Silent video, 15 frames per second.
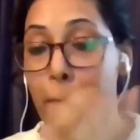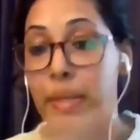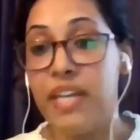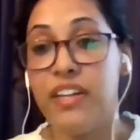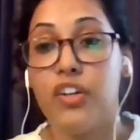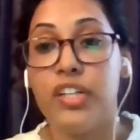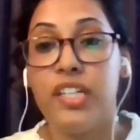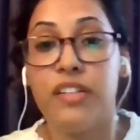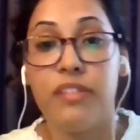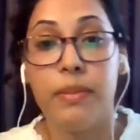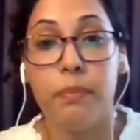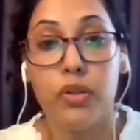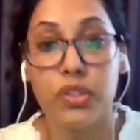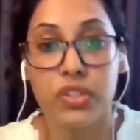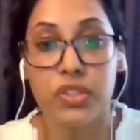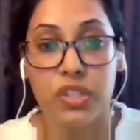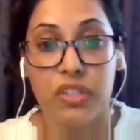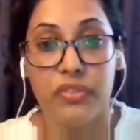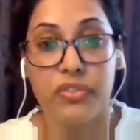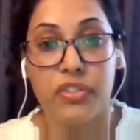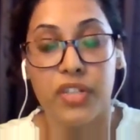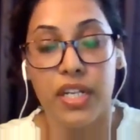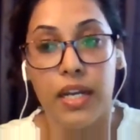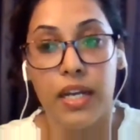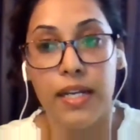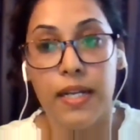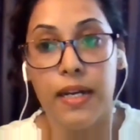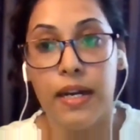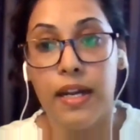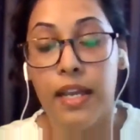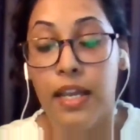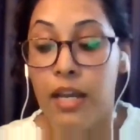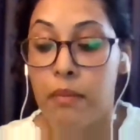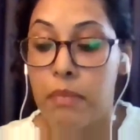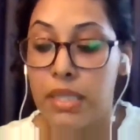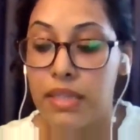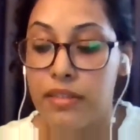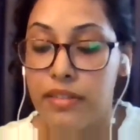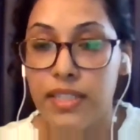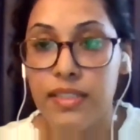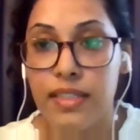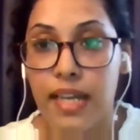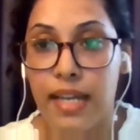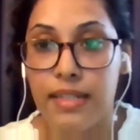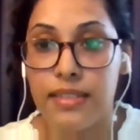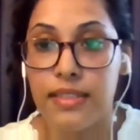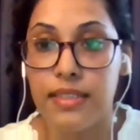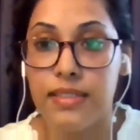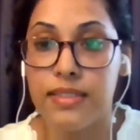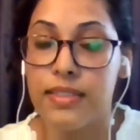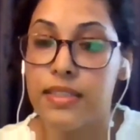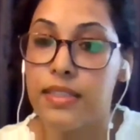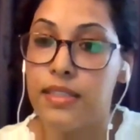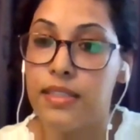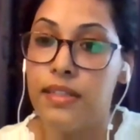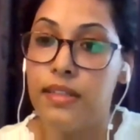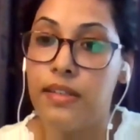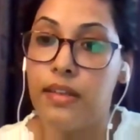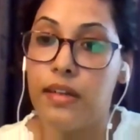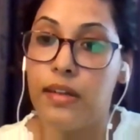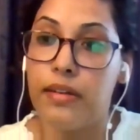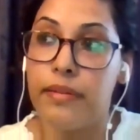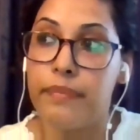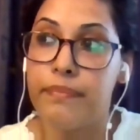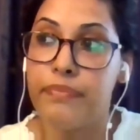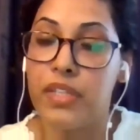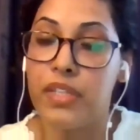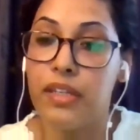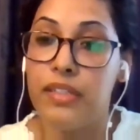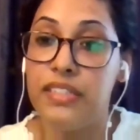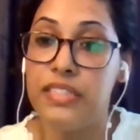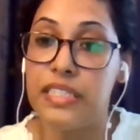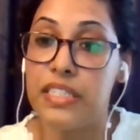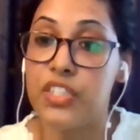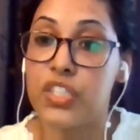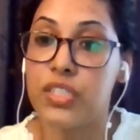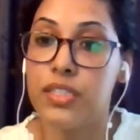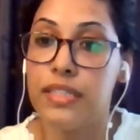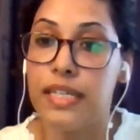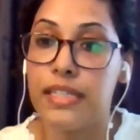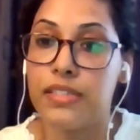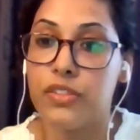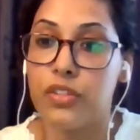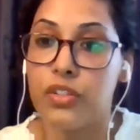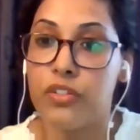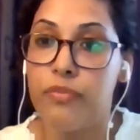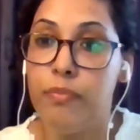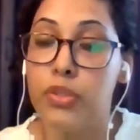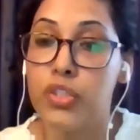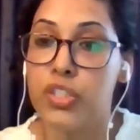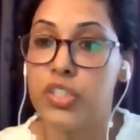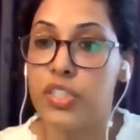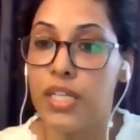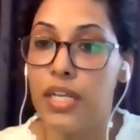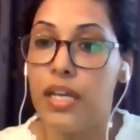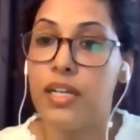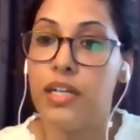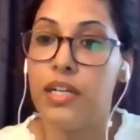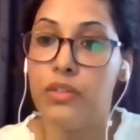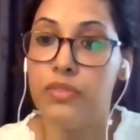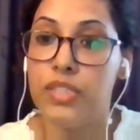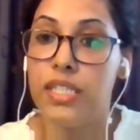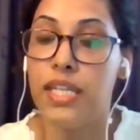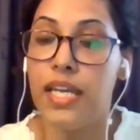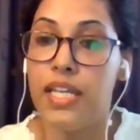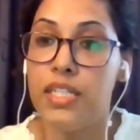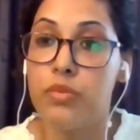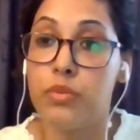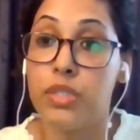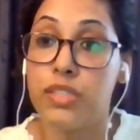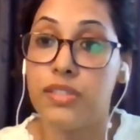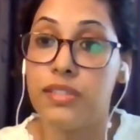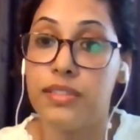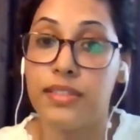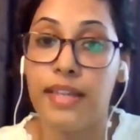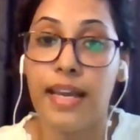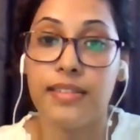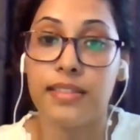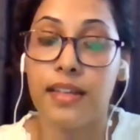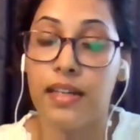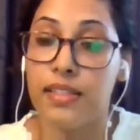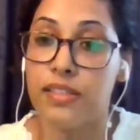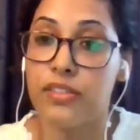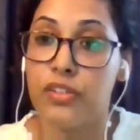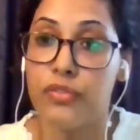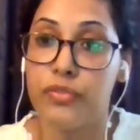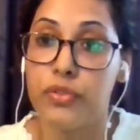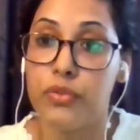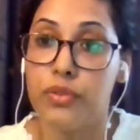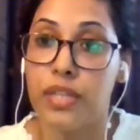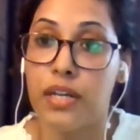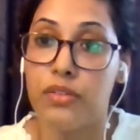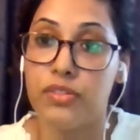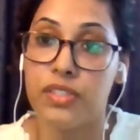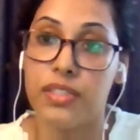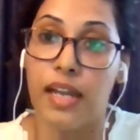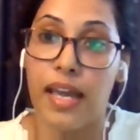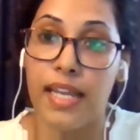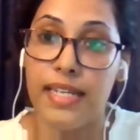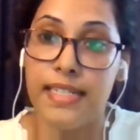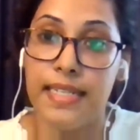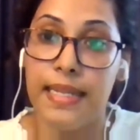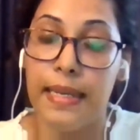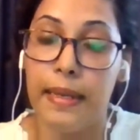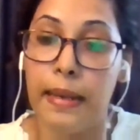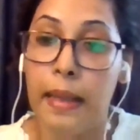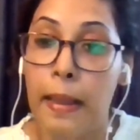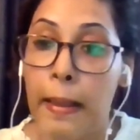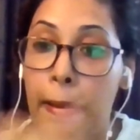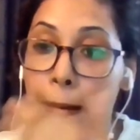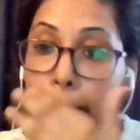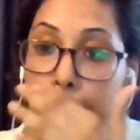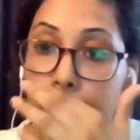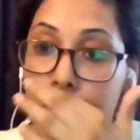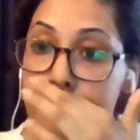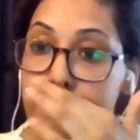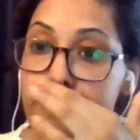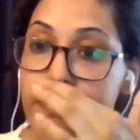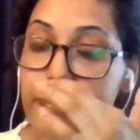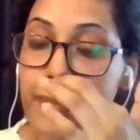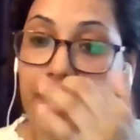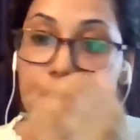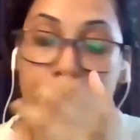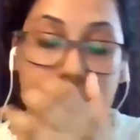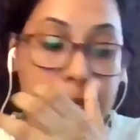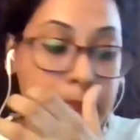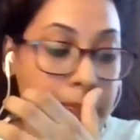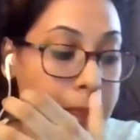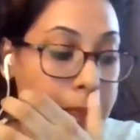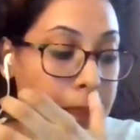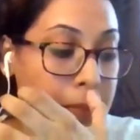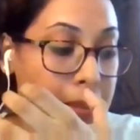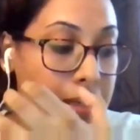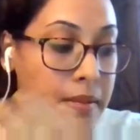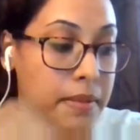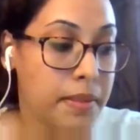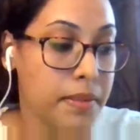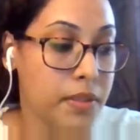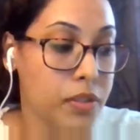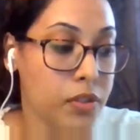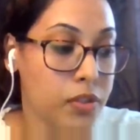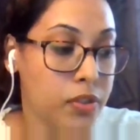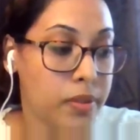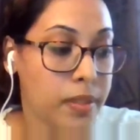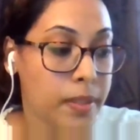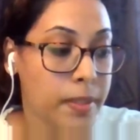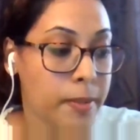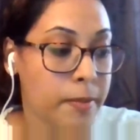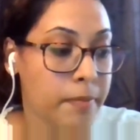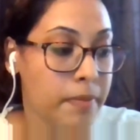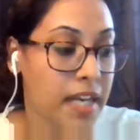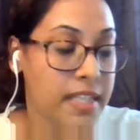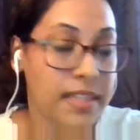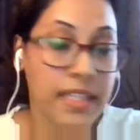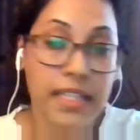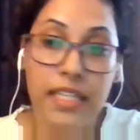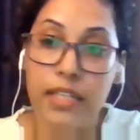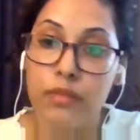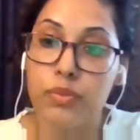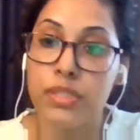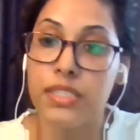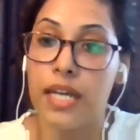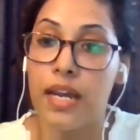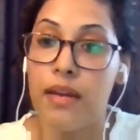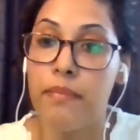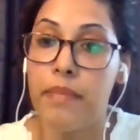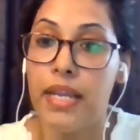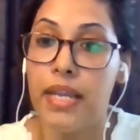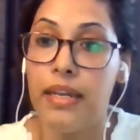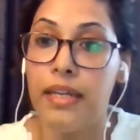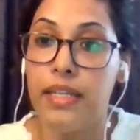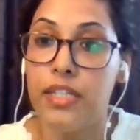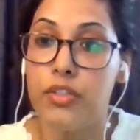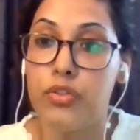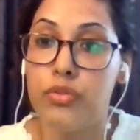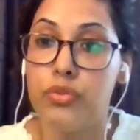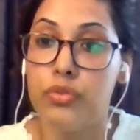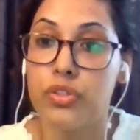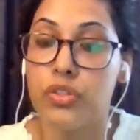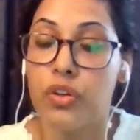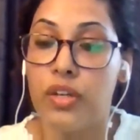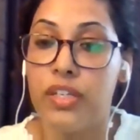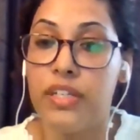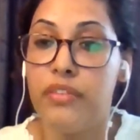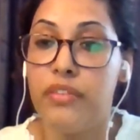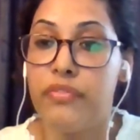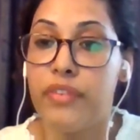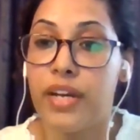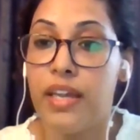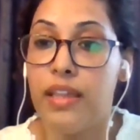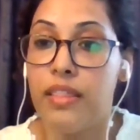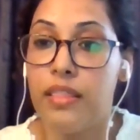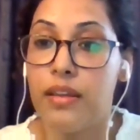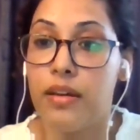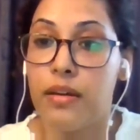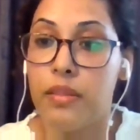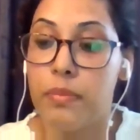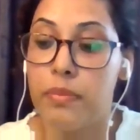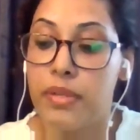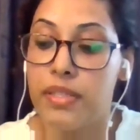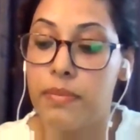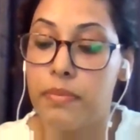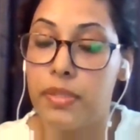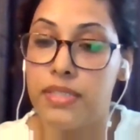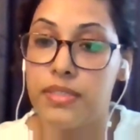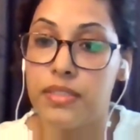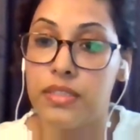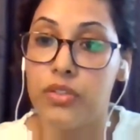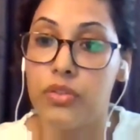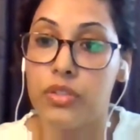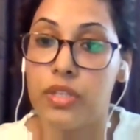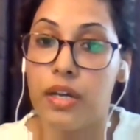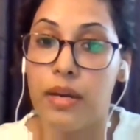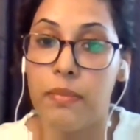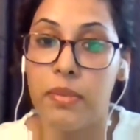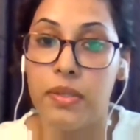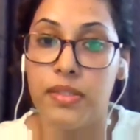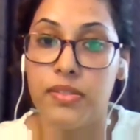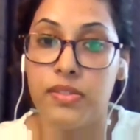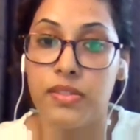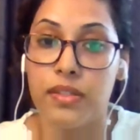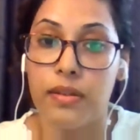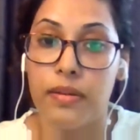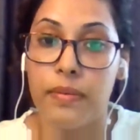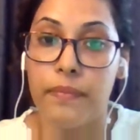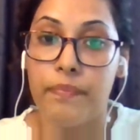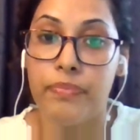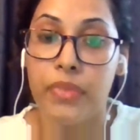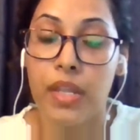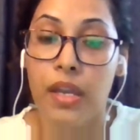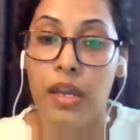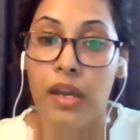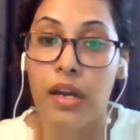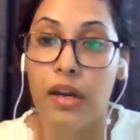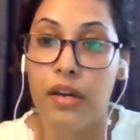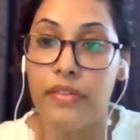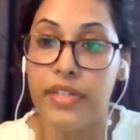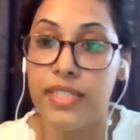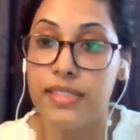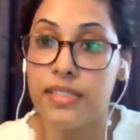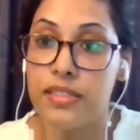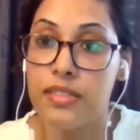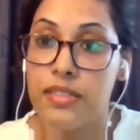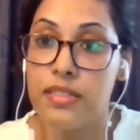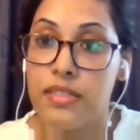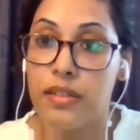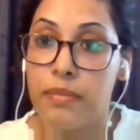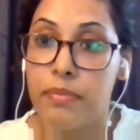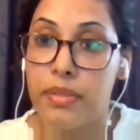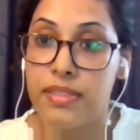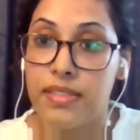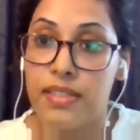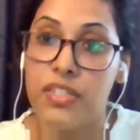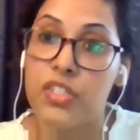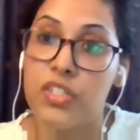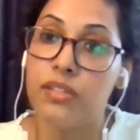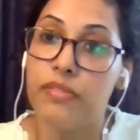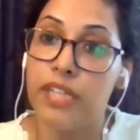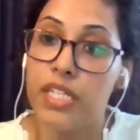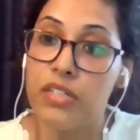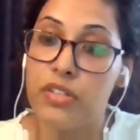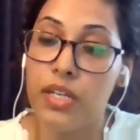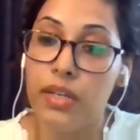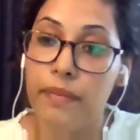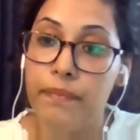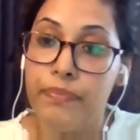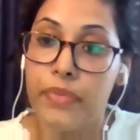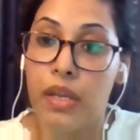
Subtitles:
periodic reports of Sri Lanka. But the real catalytical decision that sort of pushed Sri Lanka over the edge was the tax cuts of 2019. I think it was done mainly to solidify the President Gotabaya's recent presidential victory.